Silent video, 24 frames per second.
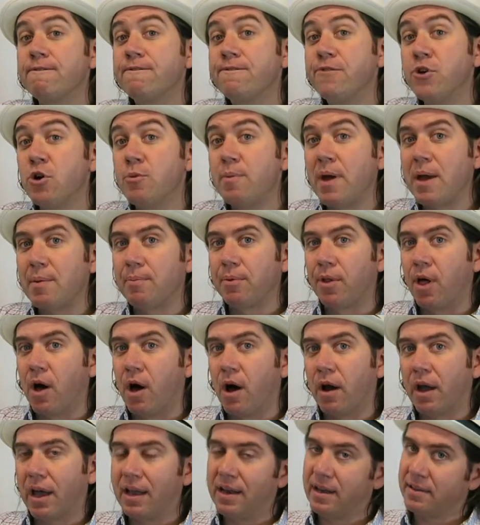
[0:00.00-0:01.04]
Fumé
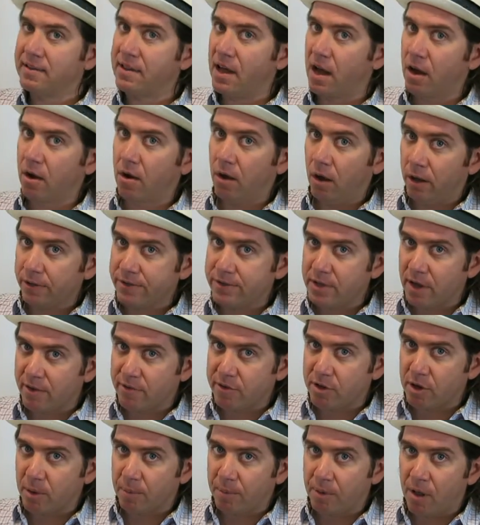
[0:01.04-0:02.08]
Blanc, and it's not called
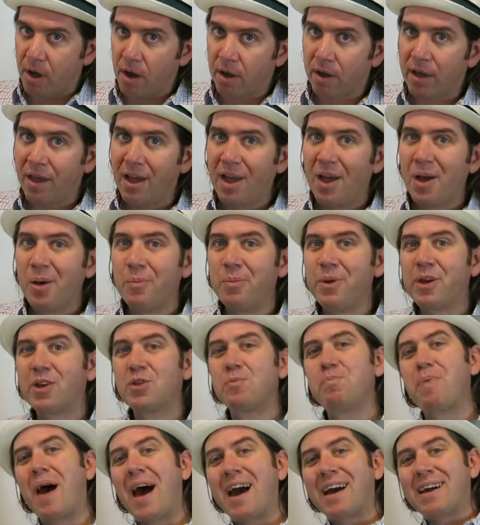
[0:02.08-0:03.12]
Sauvignon Blanc, because
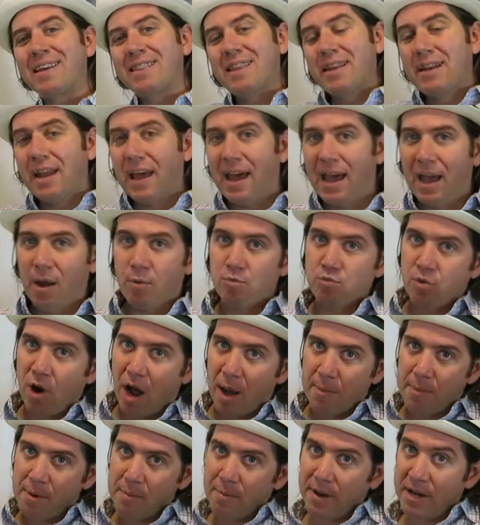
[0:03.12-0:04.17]
back in the day,
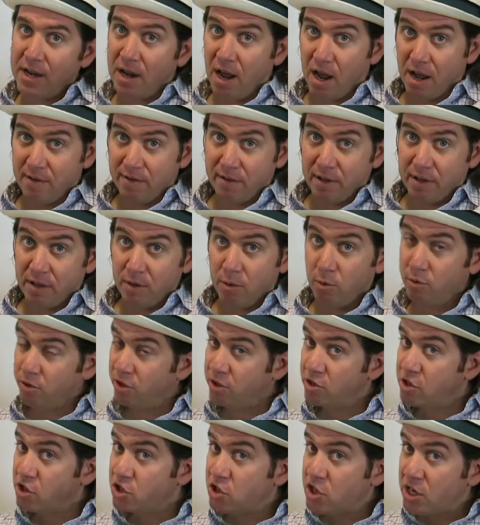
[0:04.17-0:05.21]
Robert Mondavi, who was a
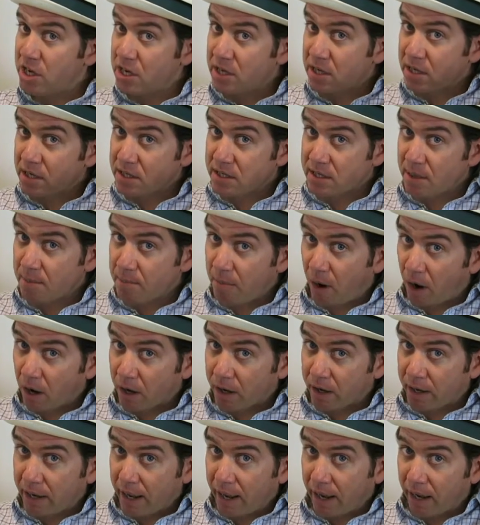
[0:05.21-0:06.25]
genius at
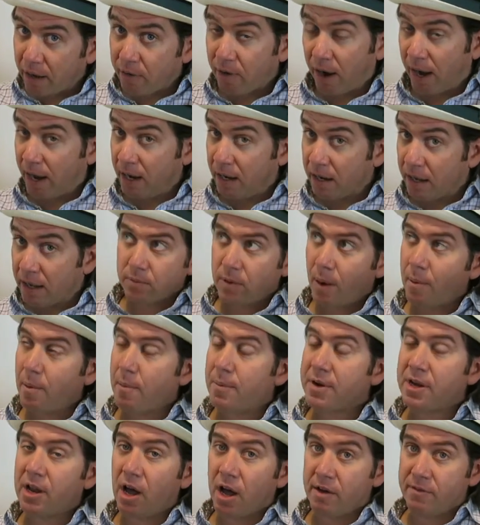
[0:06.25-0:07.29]
marketing, right? Robert
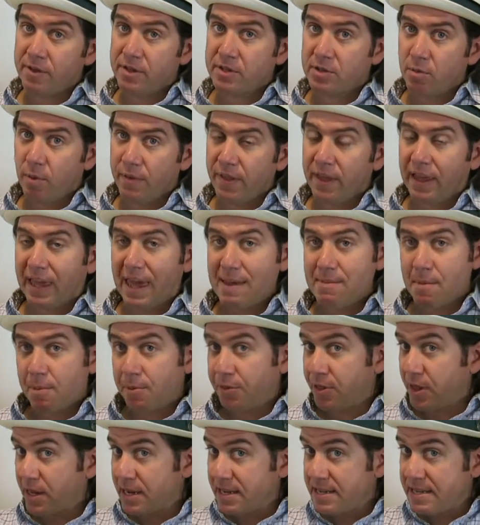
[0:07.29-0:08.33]
Mondavi is the one that came up
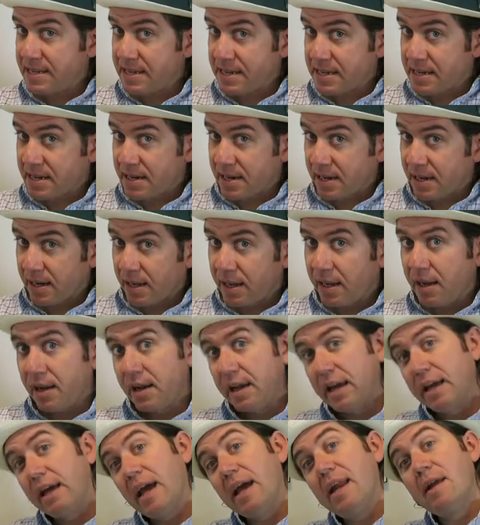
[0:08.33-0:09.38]
with the idea
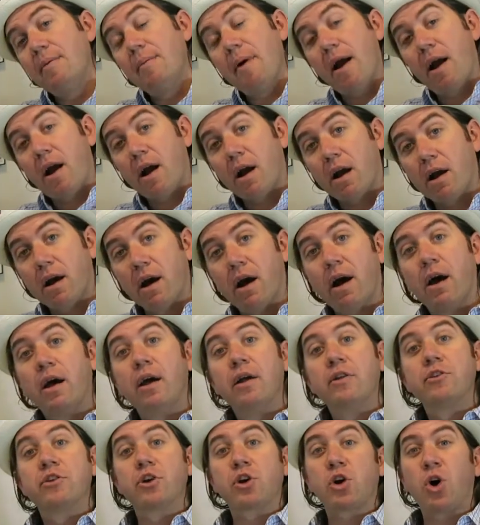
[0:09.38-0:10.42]
in America
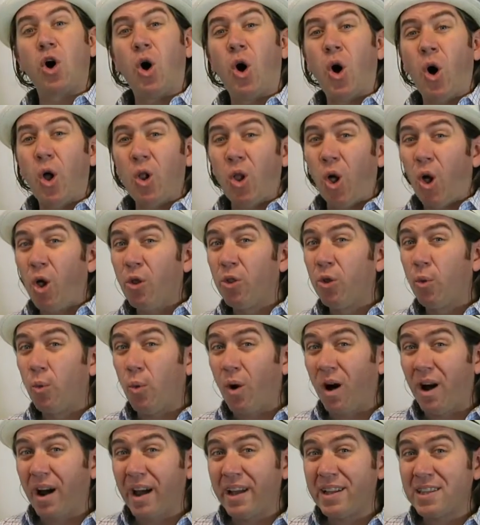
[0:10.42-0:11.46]
to call all the
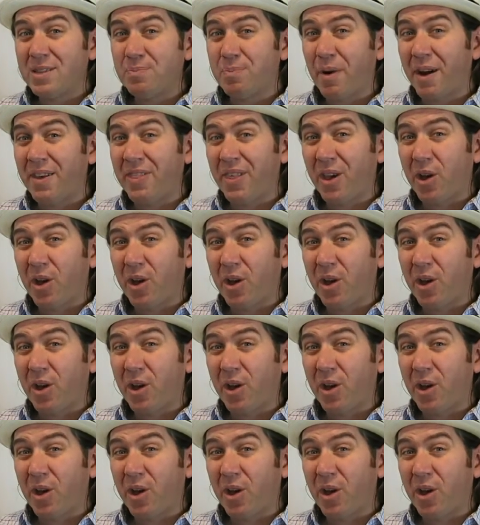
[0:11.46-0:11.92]
wines by the